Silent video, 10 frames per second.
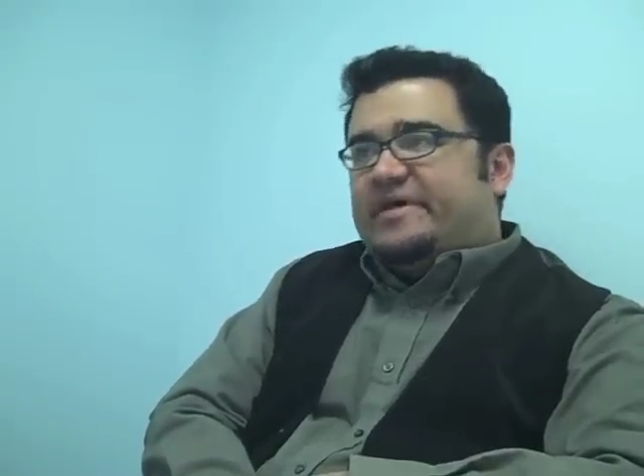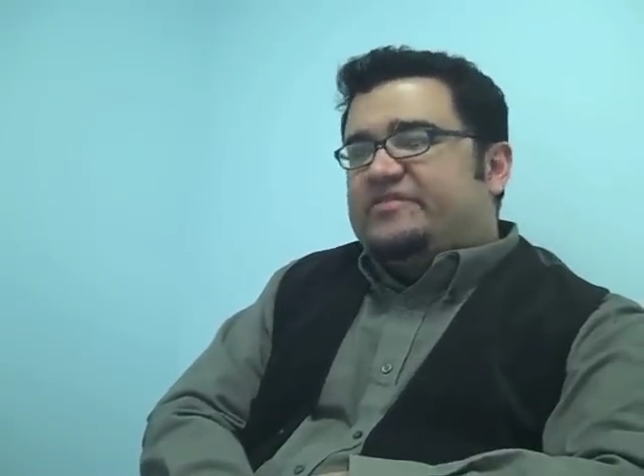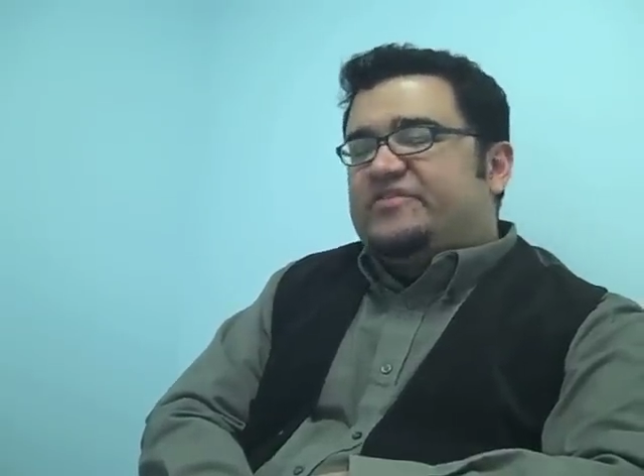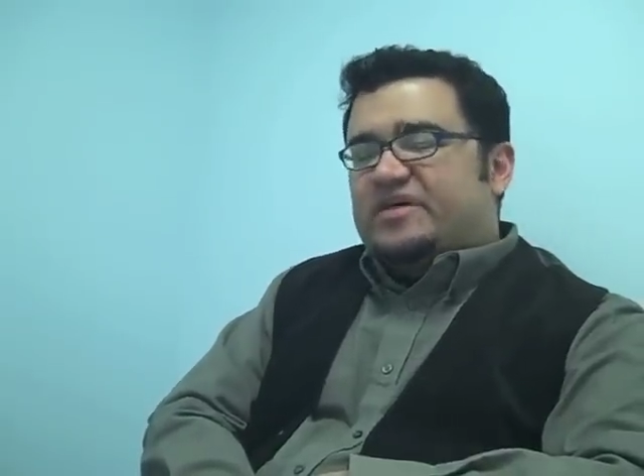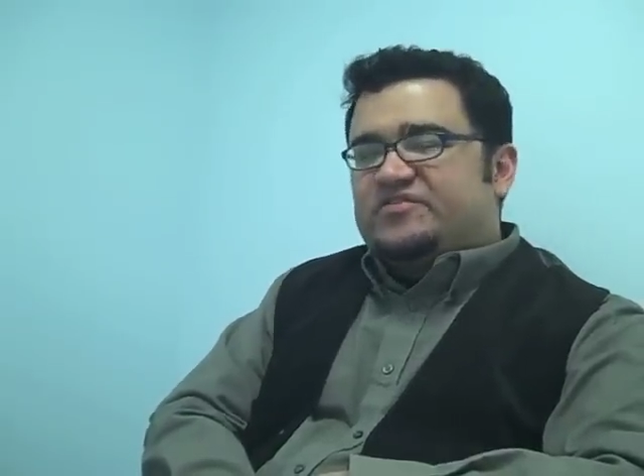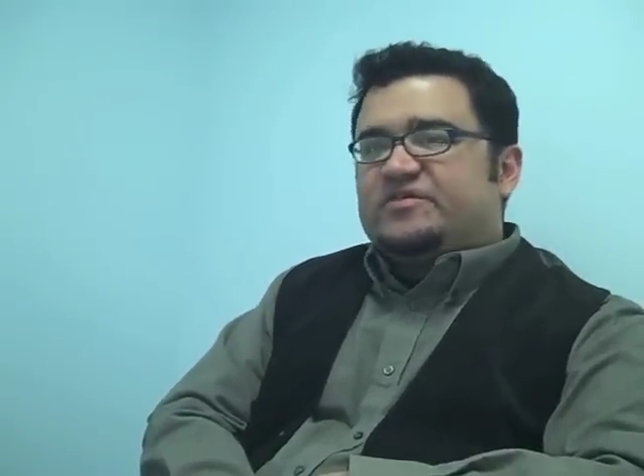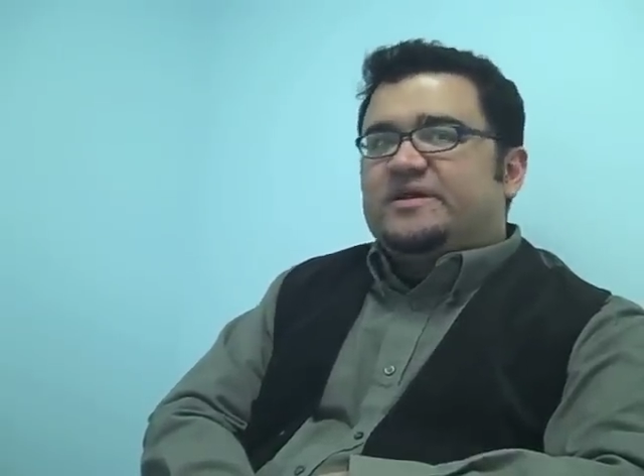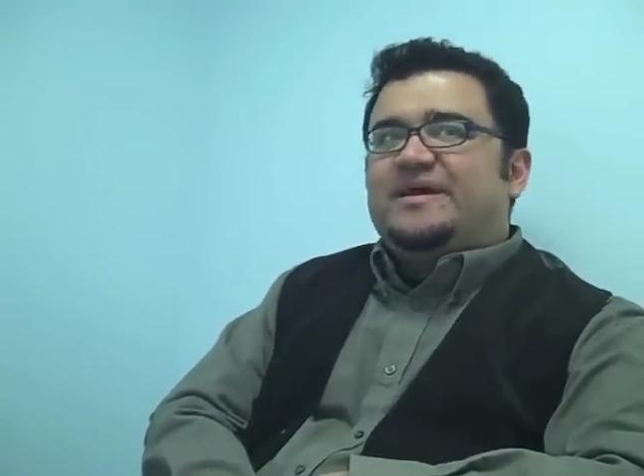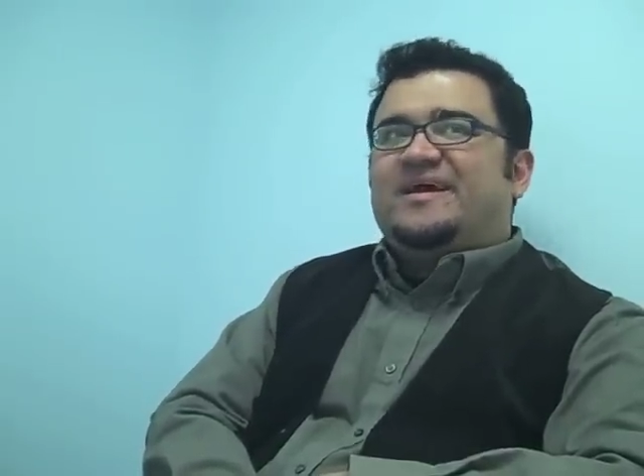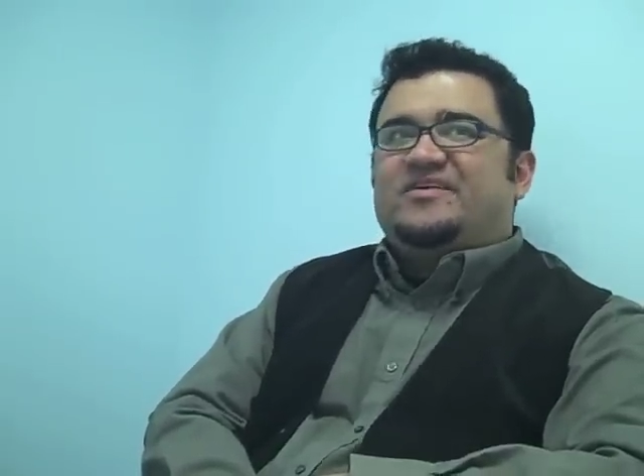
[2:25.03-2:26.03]

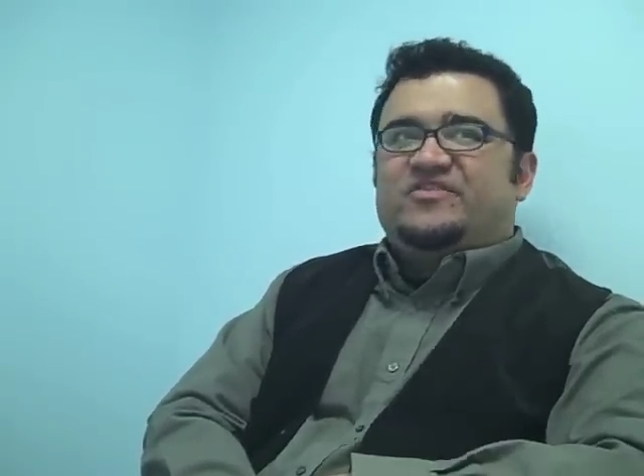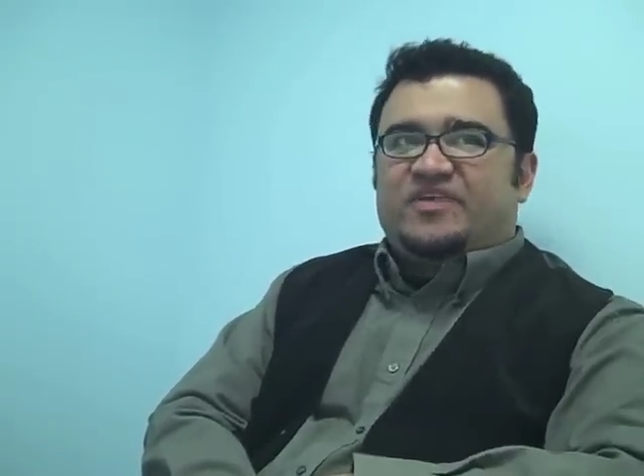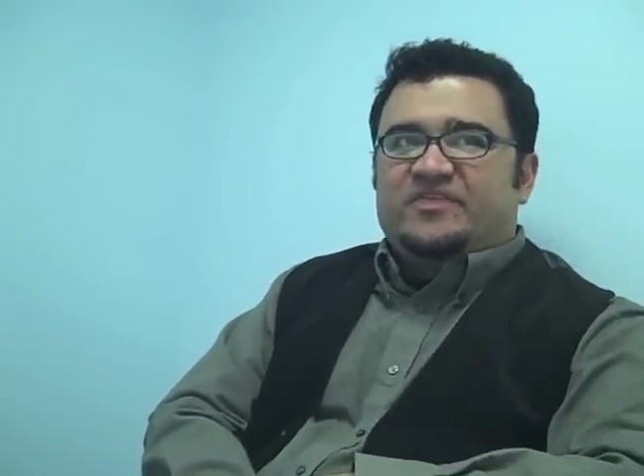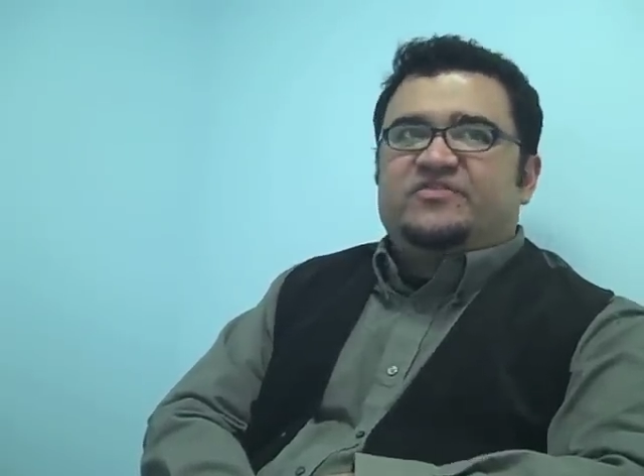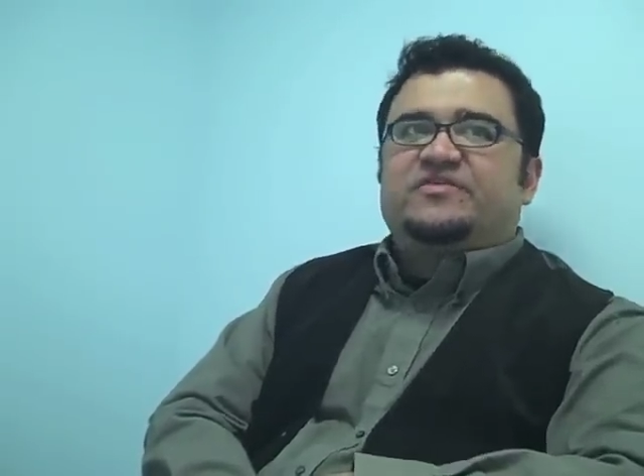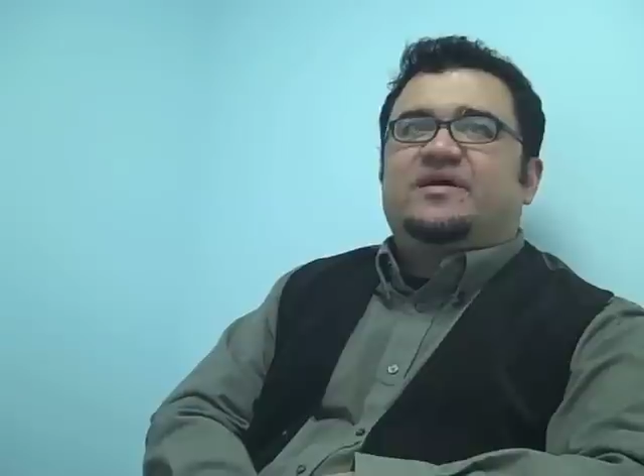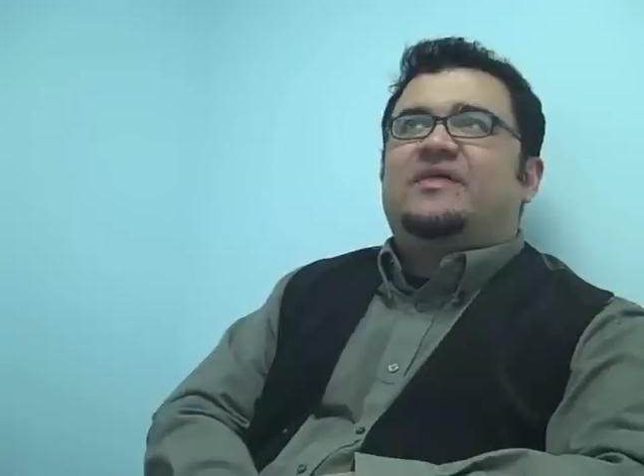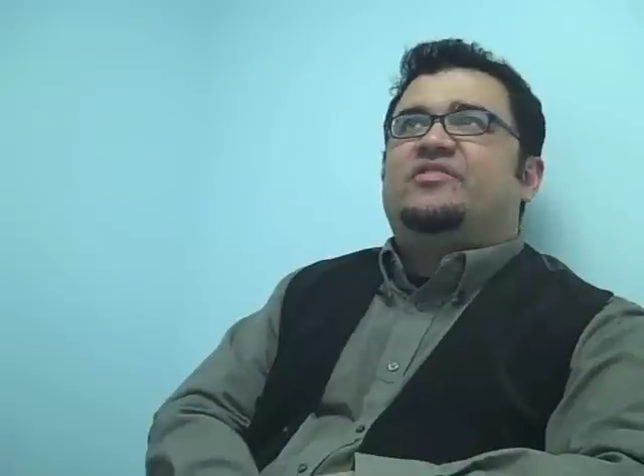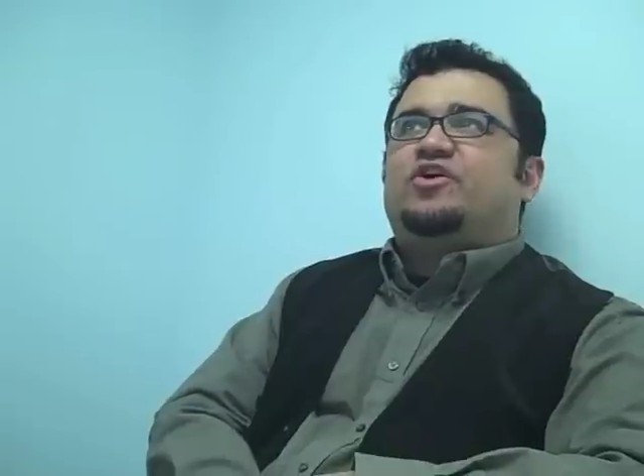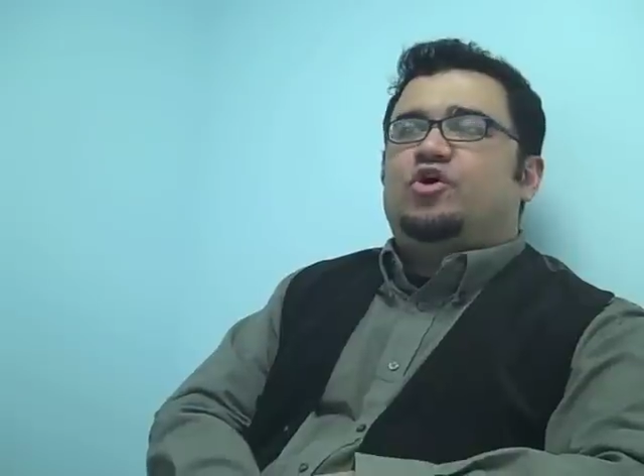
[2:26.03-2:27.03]
essentially exist
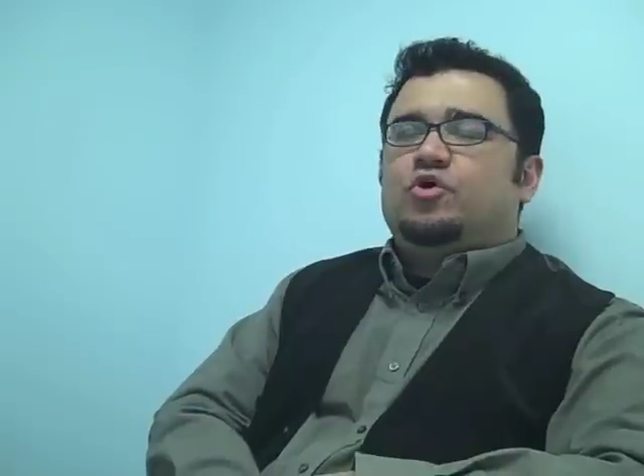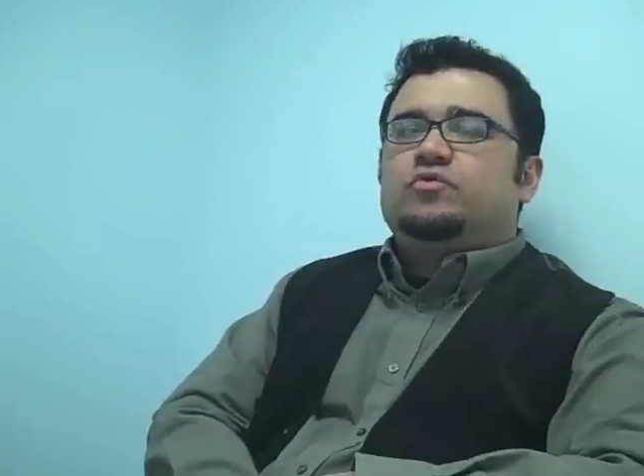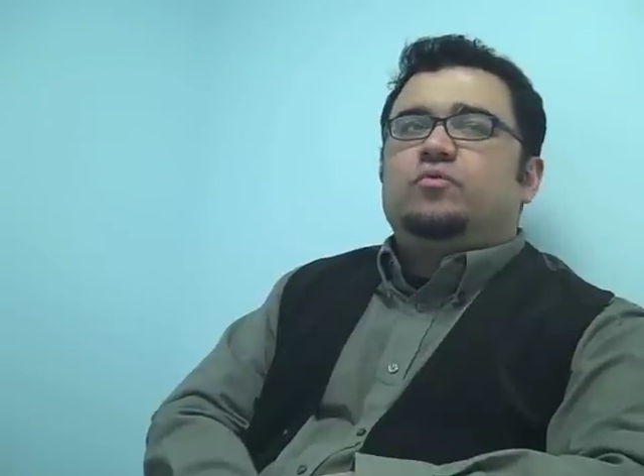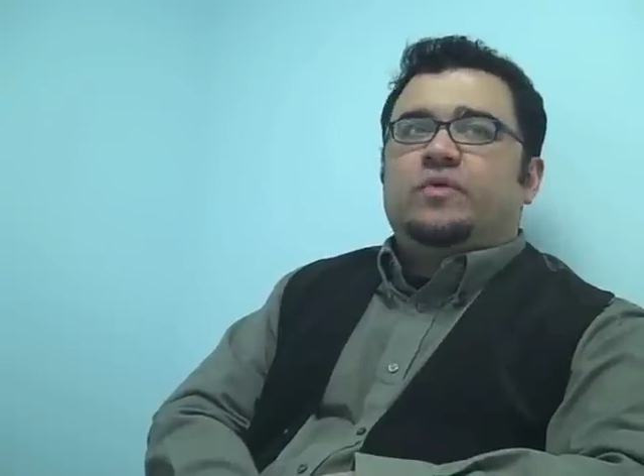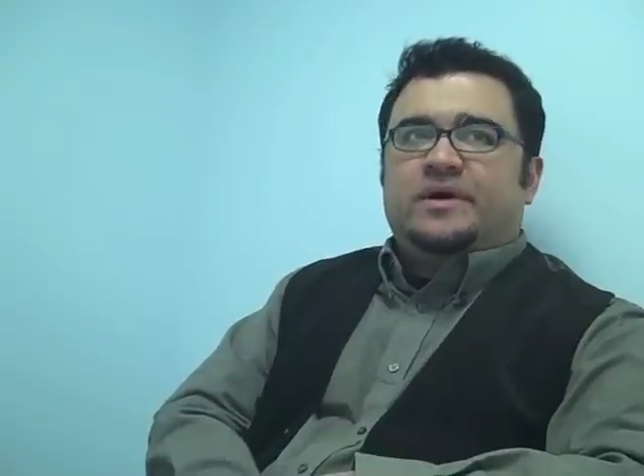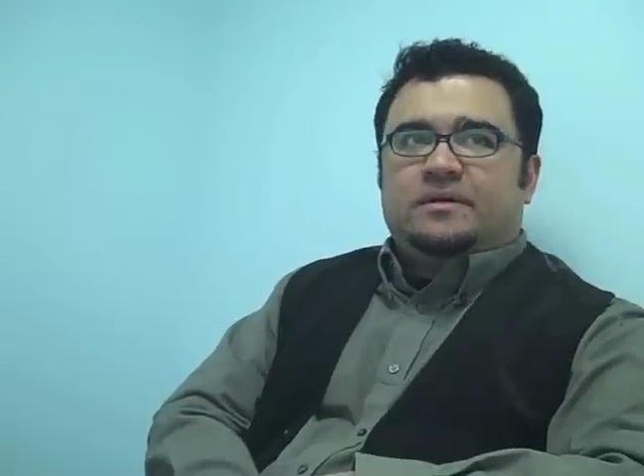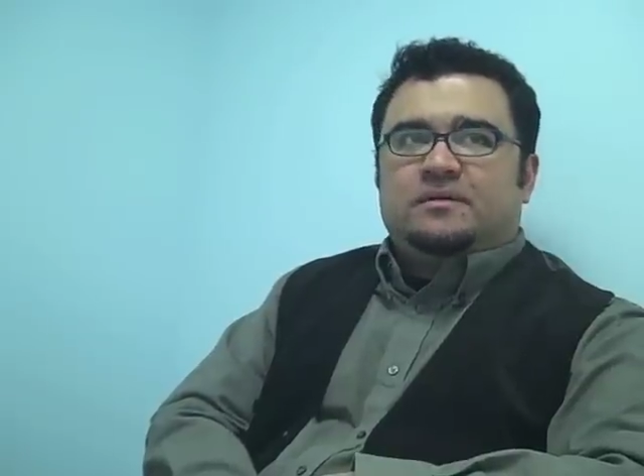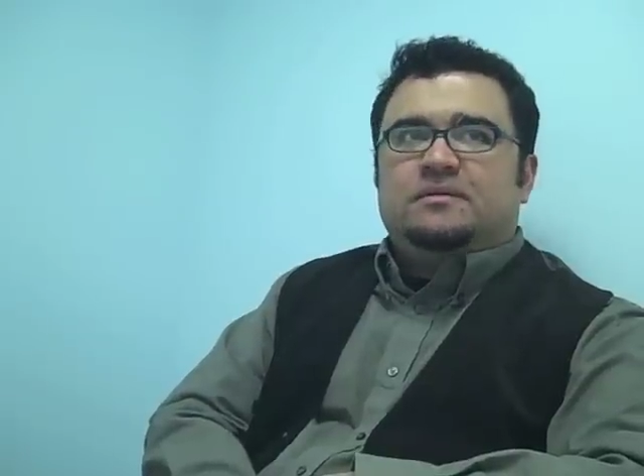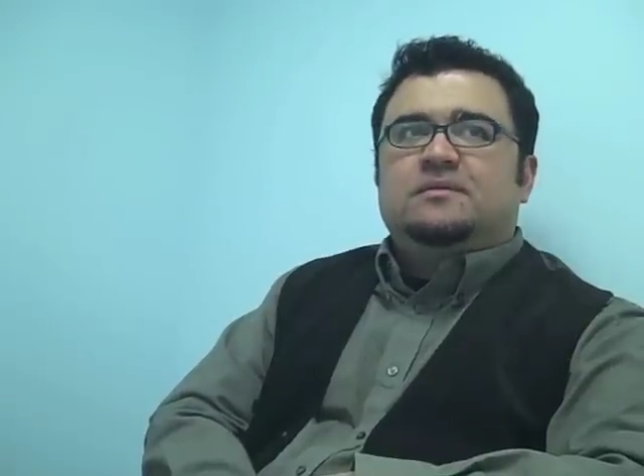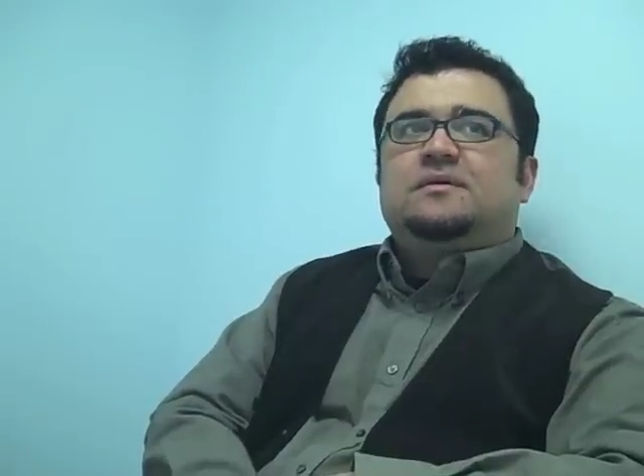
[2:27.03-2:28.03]
on the goodwill